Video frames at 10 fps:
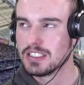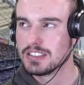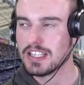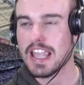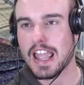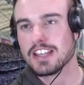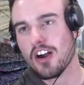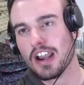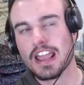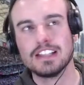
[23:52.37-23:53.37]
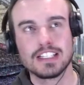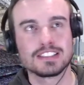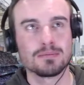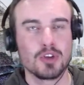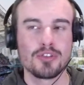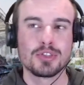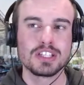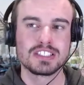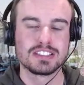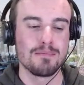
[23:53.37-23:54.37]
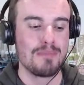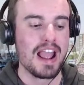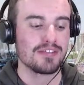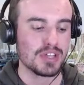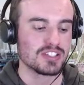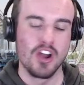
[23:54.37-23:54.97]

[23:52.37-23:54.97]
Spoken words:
So yeah, he did some good things and some bad things.